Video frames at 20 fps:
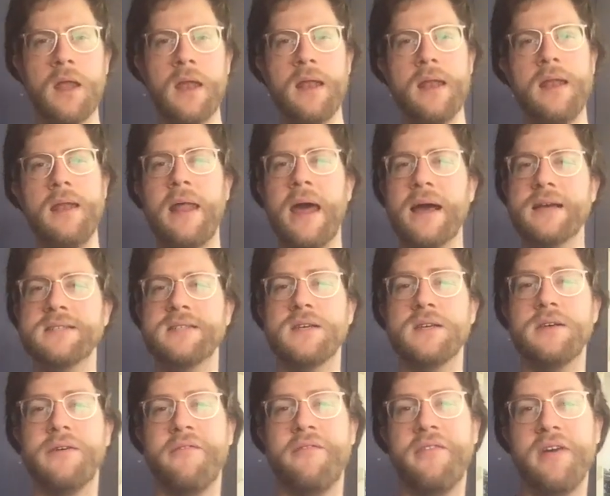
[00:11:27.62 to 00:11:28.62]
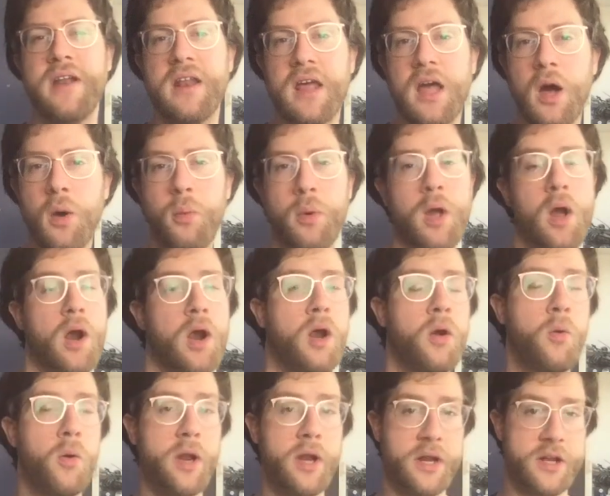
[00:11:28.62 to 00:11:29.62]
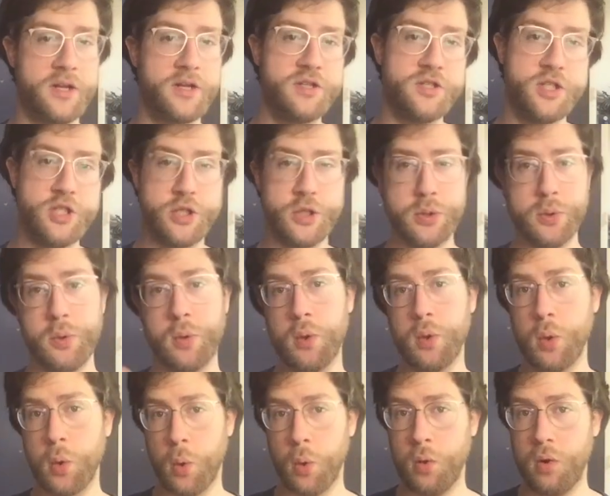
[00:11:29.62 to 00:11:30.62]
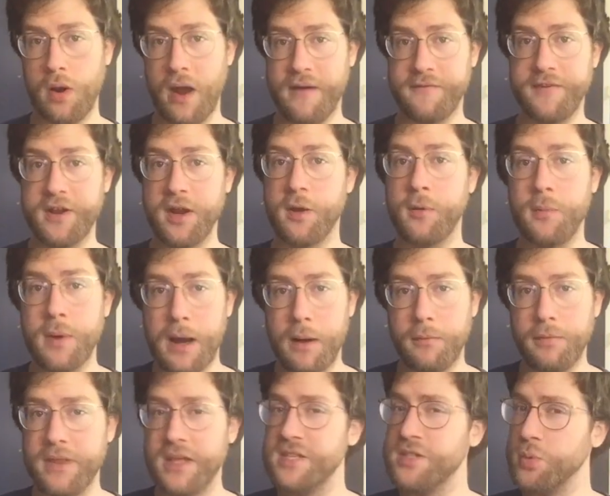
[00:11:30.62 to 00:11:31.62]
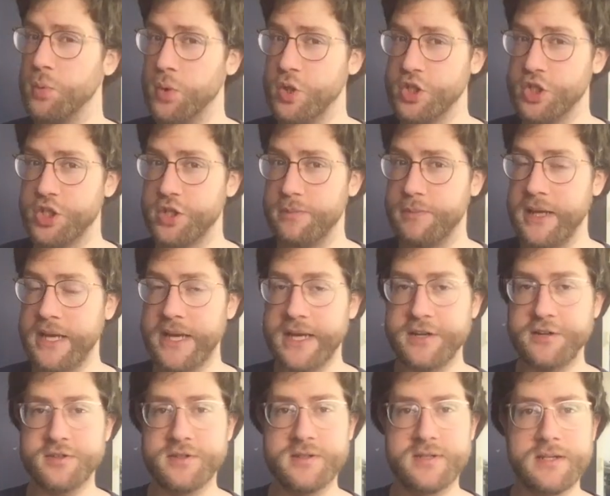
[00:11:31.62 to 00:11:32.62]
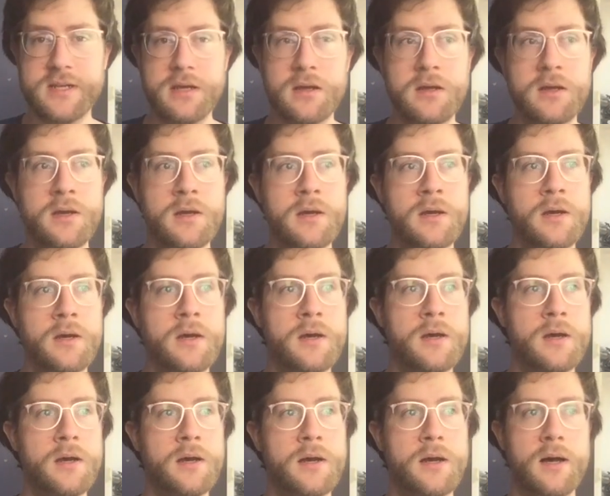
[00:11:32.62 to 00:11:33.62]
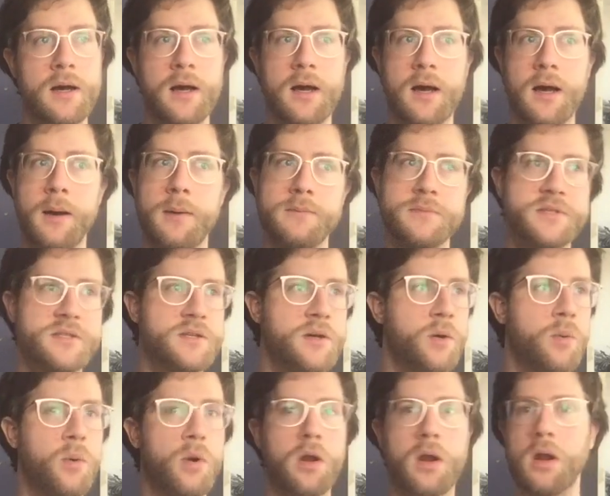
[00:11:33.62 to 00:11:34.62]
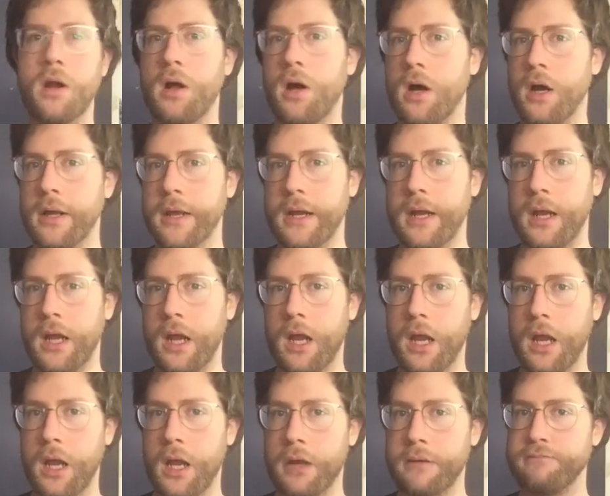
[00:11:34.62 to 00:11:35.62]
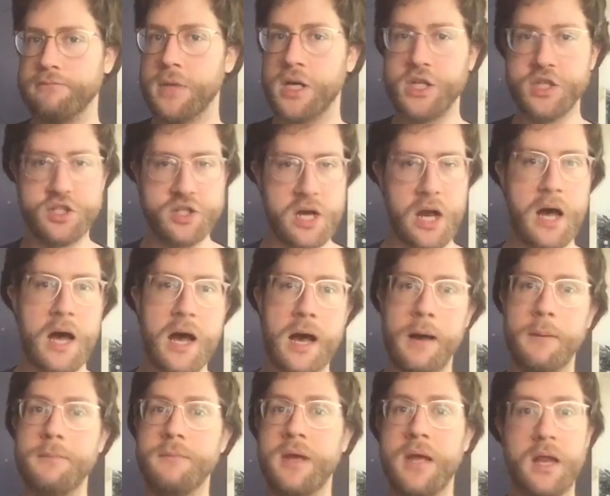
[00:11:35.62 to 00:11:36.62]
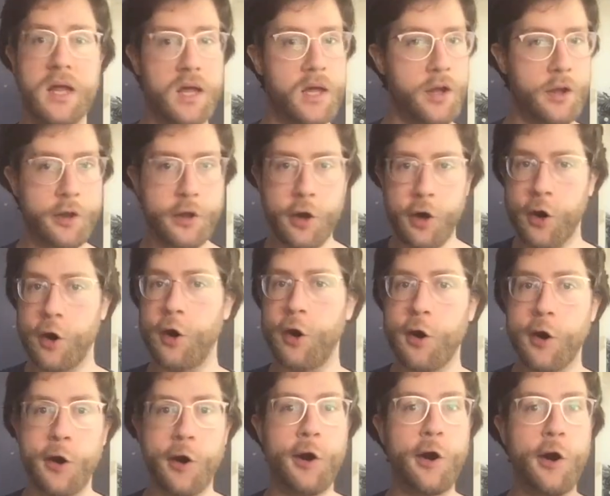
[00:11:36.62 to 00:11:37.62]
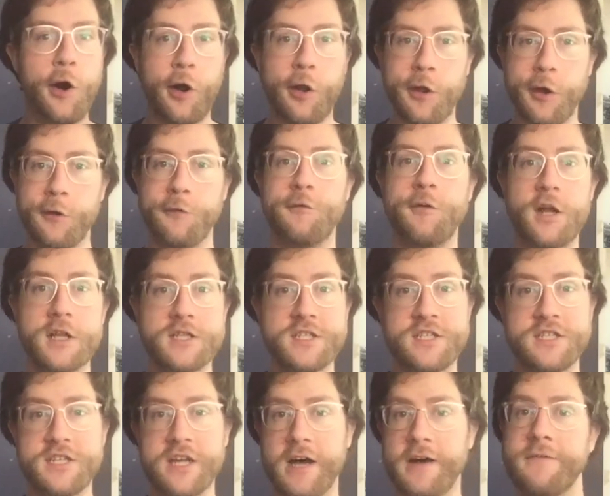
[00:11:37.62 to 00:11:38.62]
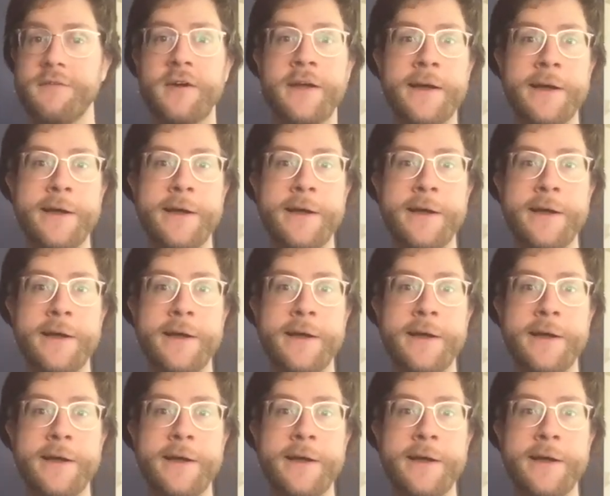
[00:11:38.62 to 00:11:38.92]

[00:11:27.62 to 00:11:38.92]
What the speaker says: Next video, we are going into lore crafting around this, which should be interesting. Still working on getting a job, getting a car, all that fun stuff.